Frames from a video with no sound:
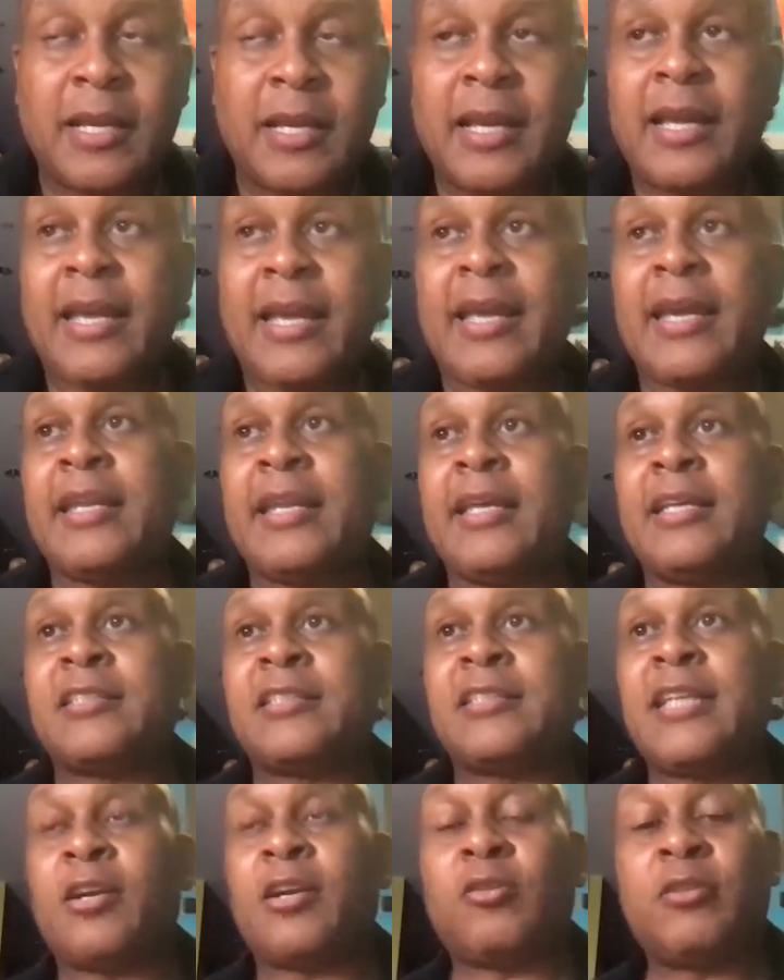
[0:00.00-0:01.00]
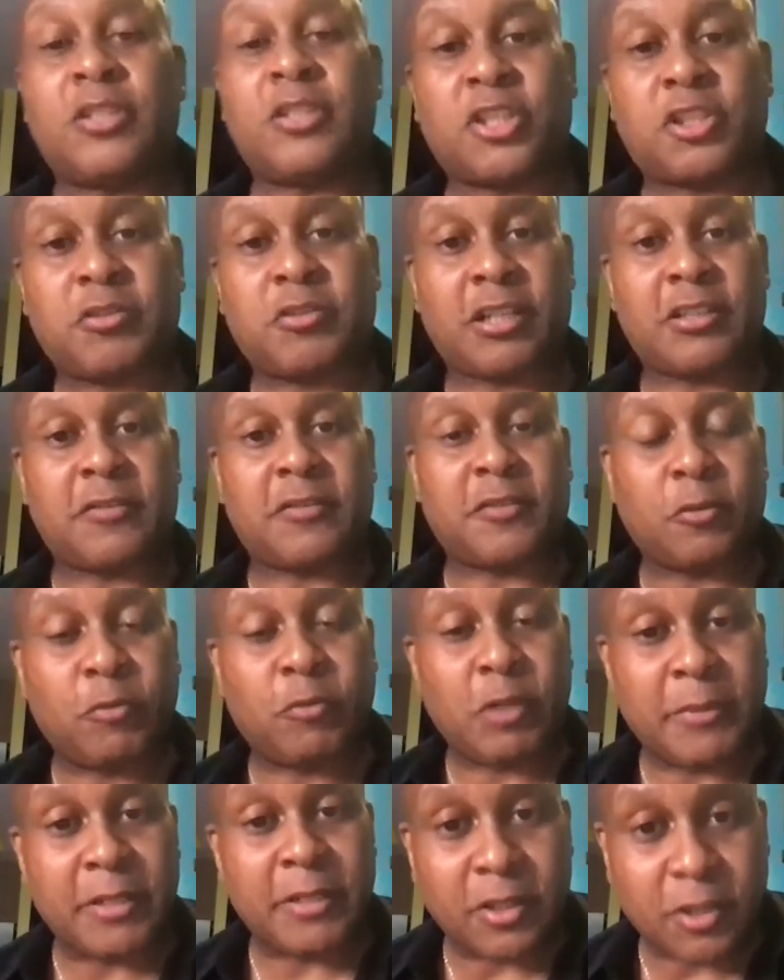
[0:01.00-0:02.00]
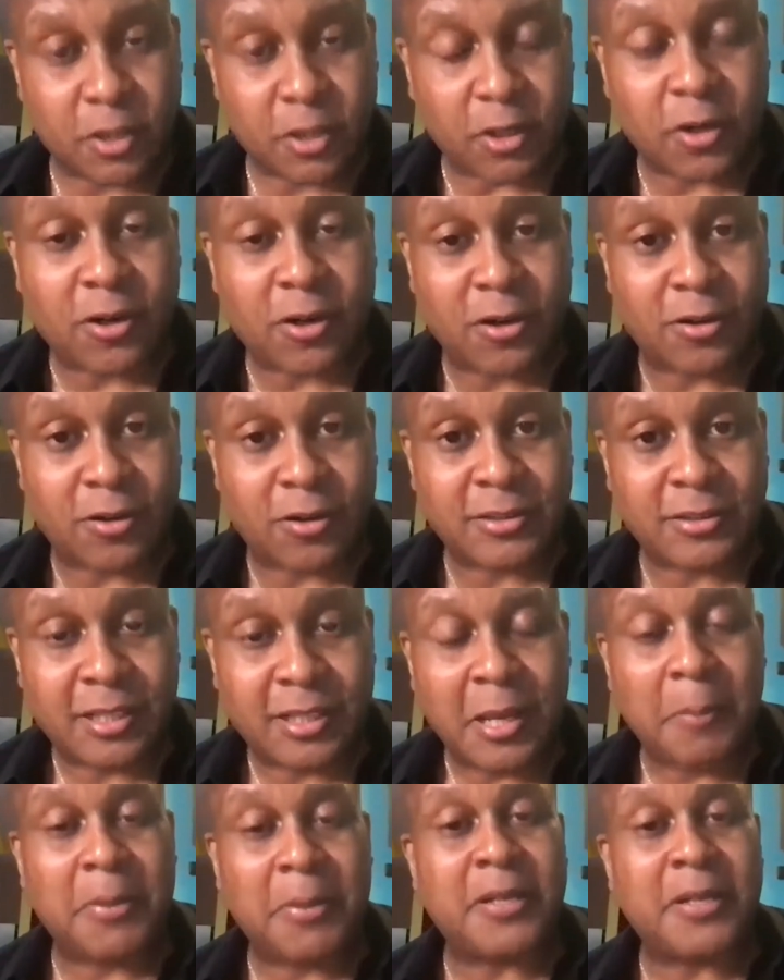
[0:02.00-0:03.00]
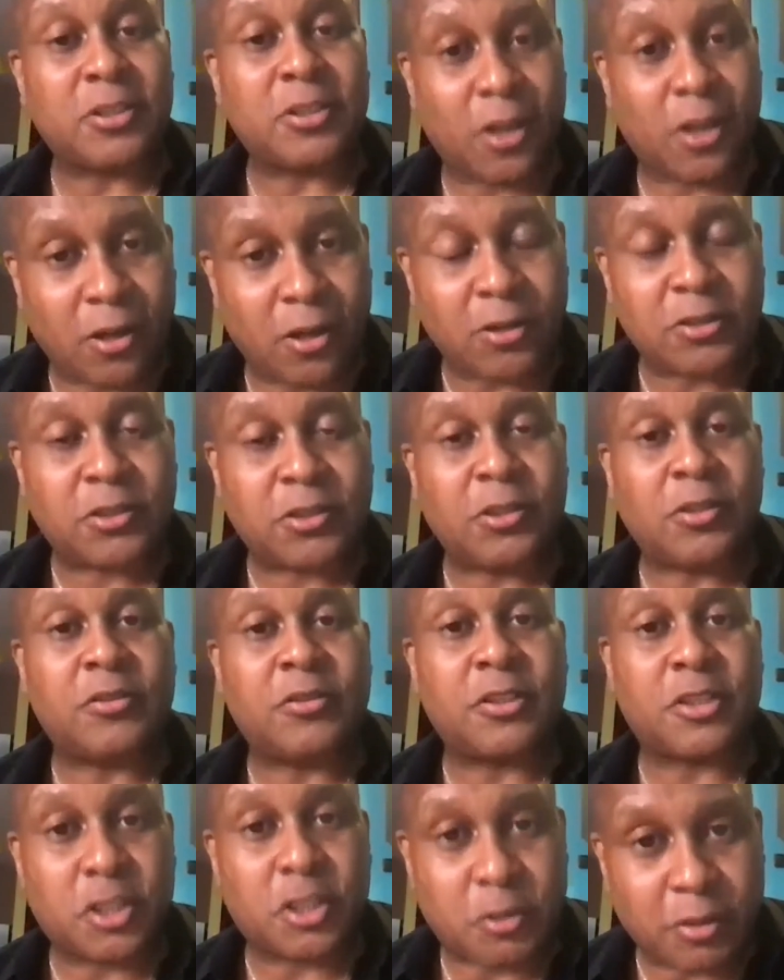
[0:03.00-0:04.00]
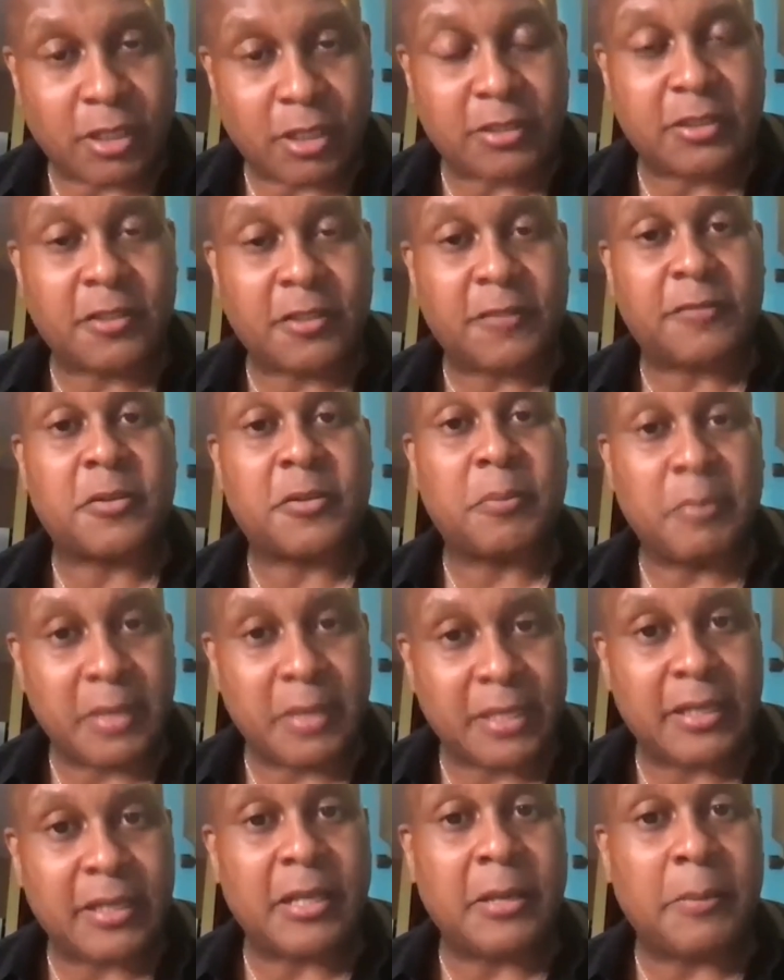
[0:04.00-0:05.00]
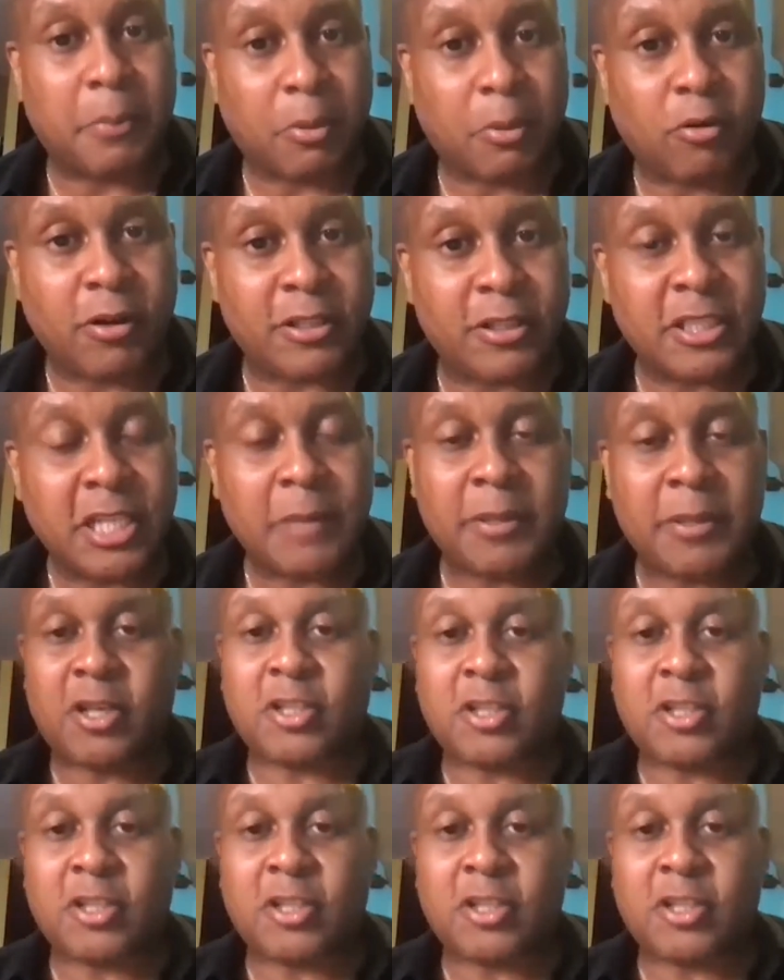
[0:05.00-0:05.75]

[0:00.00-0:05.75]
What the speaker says: And it's not only destructive to women and girls, but it's also destructive to men and boys, because